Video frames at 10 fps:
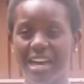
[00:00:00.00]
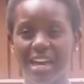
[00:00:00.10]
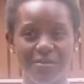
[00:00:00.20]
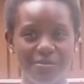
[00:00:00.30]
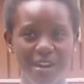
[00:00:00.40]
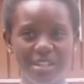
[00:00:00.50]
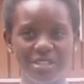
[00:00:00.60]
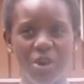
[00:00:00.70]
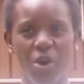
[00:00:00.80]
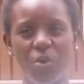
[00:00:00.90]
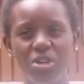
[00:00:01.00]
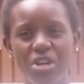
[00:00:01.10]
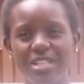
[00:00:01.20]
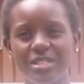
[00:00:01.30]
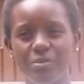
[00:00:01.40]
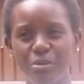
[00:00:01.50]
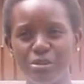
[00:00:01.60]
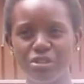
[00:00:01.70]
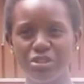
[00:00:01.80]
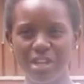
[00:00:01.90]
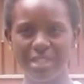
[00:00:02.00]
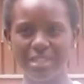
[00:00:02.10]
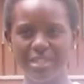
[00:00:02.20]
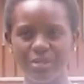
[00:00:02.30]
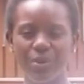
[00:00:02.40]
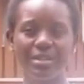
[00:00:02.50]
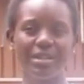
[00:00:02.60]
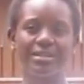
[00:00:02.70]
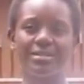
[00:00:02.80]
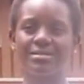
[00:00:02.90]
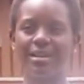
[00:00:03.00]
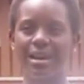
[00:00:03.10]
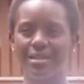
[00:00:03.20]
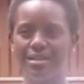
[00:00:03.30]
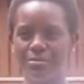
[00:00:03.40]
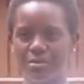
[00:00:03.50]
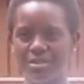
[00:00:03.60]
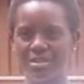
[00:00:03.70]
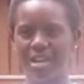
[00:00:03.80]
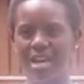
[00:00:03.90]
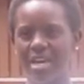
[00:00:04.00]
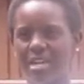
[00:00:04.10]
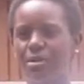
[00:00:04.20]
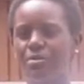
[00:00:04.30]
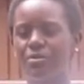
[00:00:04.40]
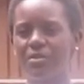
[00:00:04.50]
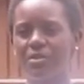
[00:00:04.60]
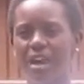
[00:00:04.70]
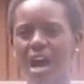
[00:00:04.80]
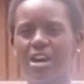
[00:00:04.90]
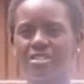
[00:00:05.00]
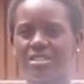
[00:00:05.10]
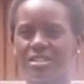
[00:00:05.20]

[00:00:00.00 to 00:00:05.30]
In fact, when you ask most Ugandans what they desire the most in improving their housing